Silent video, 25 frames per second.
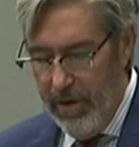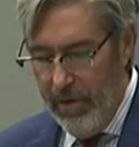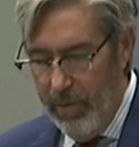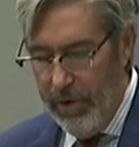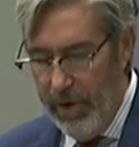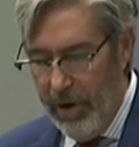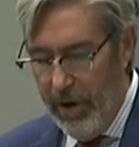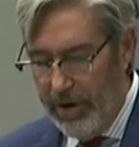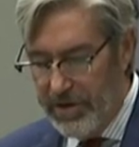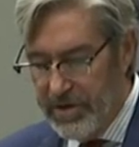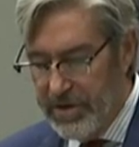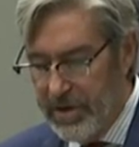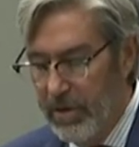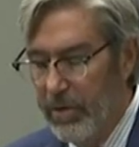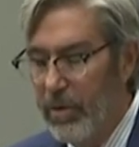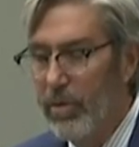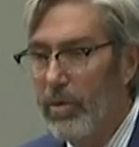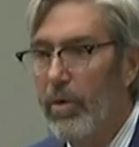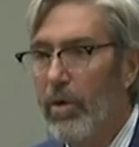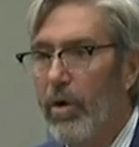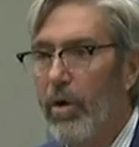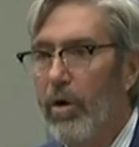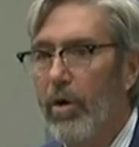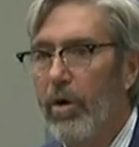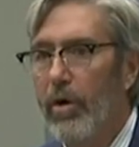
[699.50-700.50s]
We
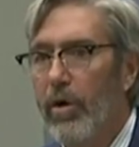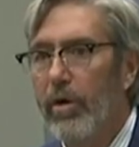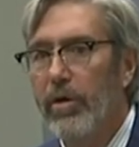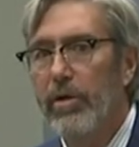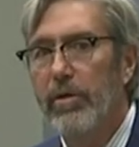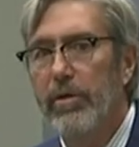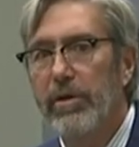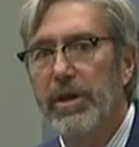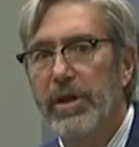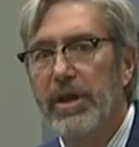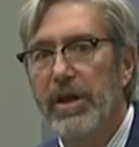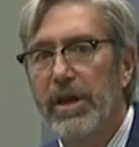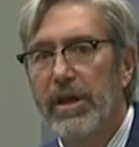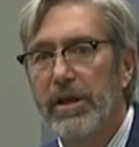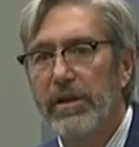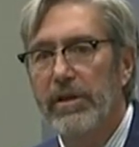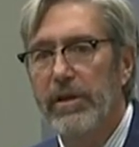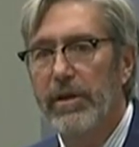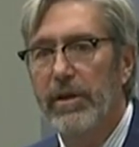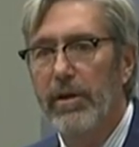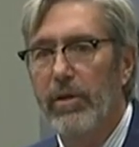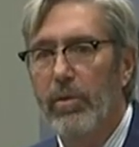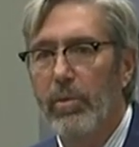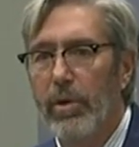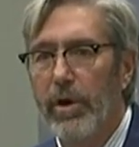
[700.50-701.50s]
also are
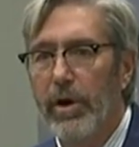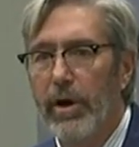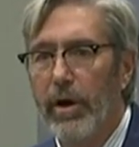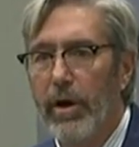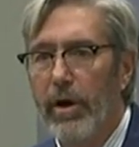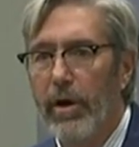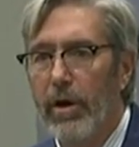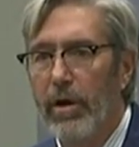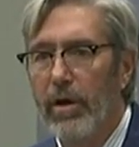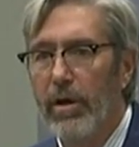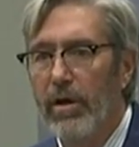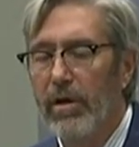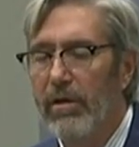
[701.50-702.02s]
keenly aware